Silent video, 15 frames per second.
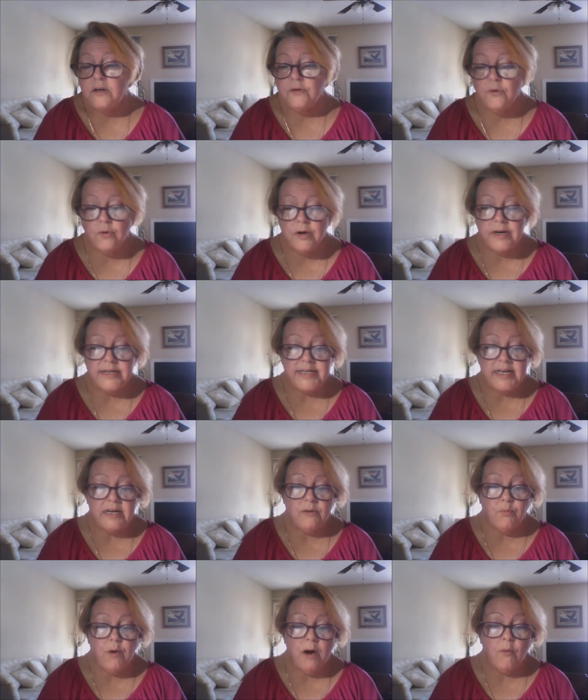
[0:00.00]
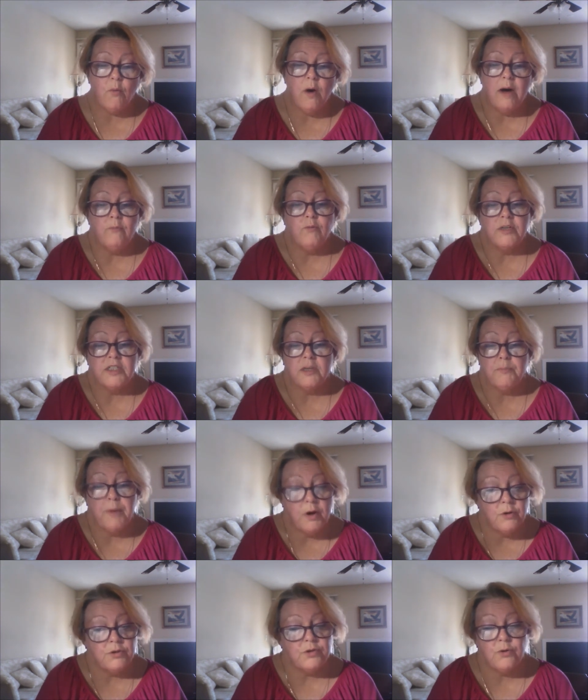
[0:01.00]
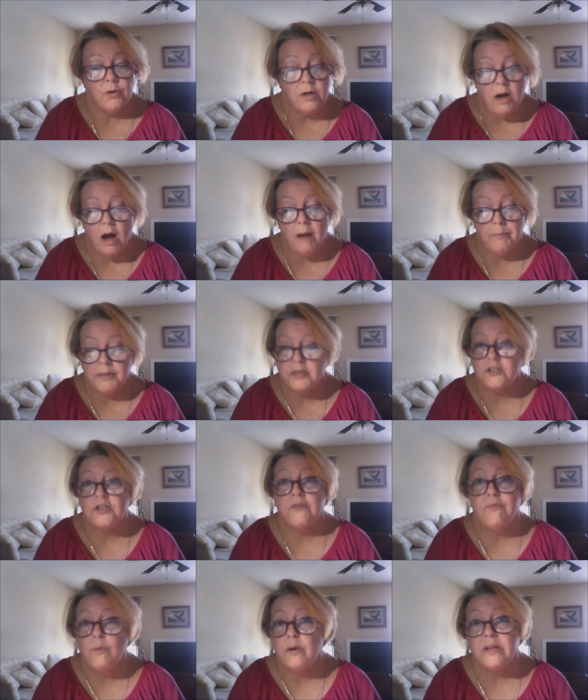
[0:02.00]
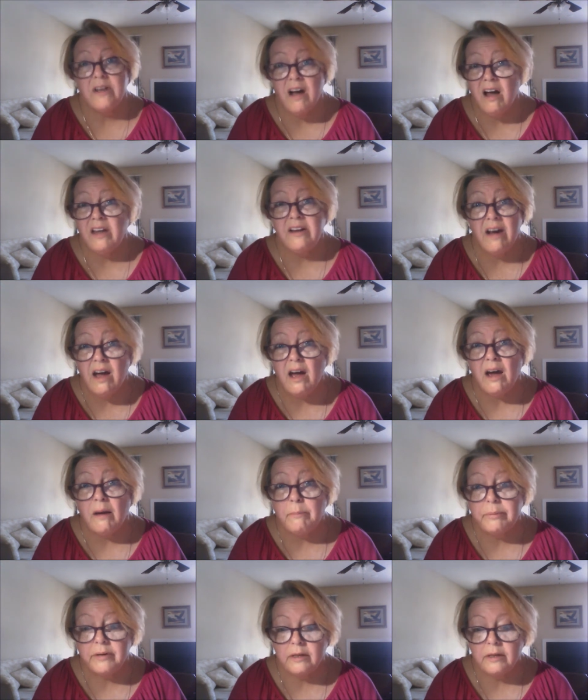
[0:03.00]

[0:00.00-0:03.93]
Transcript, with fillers: nor indeed what one was supposed to accomplish if one got up.